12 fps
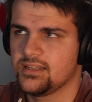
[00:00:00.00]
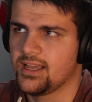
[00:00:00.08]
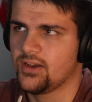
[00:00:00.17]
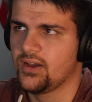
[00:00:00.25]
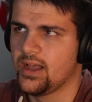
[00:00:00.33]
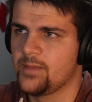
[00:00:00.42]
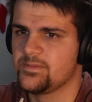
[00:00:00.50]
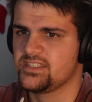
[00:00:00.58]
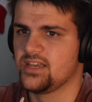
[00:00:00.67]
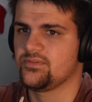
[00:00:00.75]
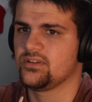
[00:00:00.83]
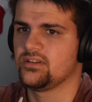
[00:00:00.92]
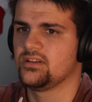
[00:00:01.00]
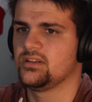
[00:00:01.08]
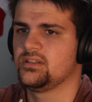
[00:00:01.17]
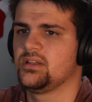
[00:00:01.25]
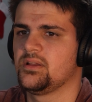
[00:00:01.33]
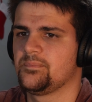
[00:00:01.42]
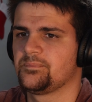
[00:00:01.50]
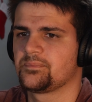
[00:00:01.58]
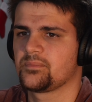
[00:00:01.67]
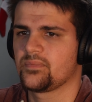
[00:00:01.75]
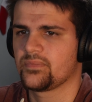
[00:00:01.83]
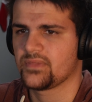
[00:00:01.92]
Now, I obviously have
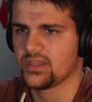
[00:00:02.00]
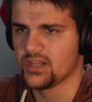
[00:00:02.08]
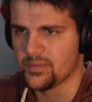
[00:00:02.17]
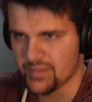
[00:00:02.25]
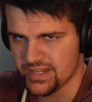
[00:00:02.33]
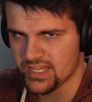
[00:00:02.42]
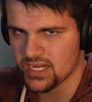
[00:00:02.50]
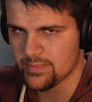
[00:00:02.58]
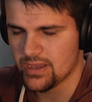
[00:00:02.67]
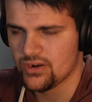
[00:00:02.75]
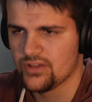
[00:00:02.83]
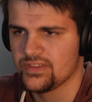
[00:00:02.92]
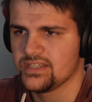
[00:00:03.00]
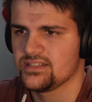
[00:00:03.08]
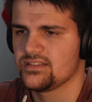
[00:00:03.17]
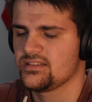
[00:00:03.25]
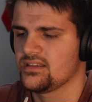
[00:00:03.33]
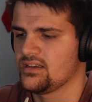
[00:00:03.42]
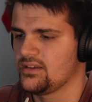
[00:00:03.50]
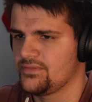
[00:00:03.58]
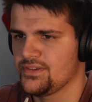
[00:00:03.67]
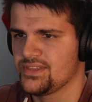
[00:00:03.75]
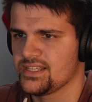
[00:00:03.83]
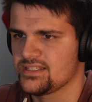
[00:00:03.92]
an opinion about all this, a
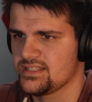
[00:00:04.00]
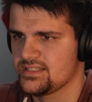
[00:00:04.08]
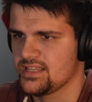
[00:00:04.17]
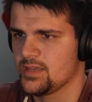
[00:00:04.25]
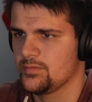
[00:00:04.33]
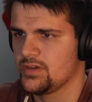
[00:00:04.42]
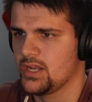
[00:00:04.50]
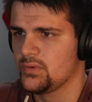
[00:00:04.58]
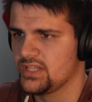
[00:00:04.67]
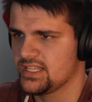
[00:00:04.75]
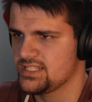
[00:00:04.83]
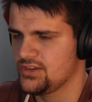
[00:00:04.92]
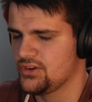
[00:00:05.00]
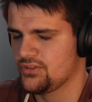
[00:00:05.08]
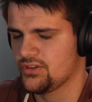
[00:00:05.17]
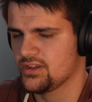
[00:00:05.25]
few things to say, but I would like to hear your